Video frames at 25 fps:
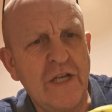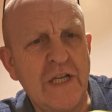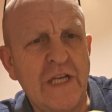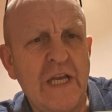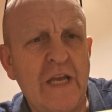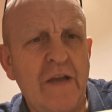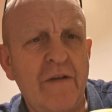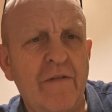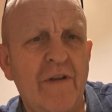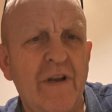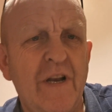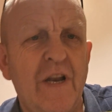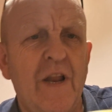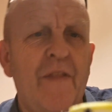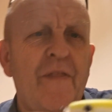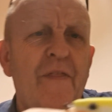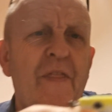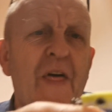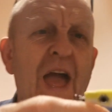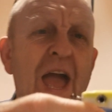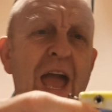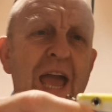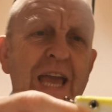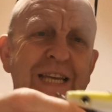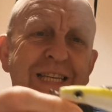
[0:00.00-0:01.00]
Give it, now
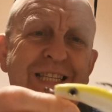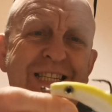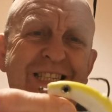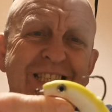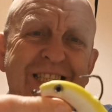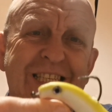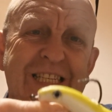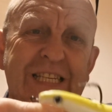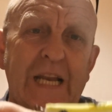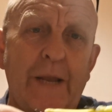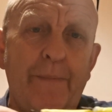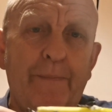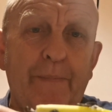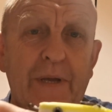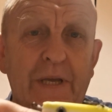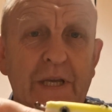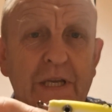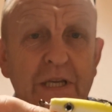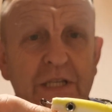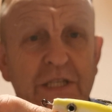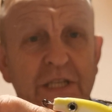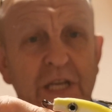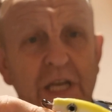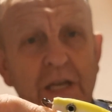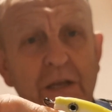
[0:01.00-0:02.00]
that is slipping.
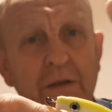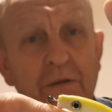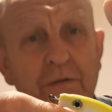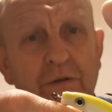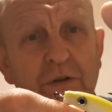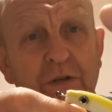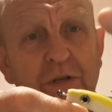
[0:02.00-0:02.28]
You see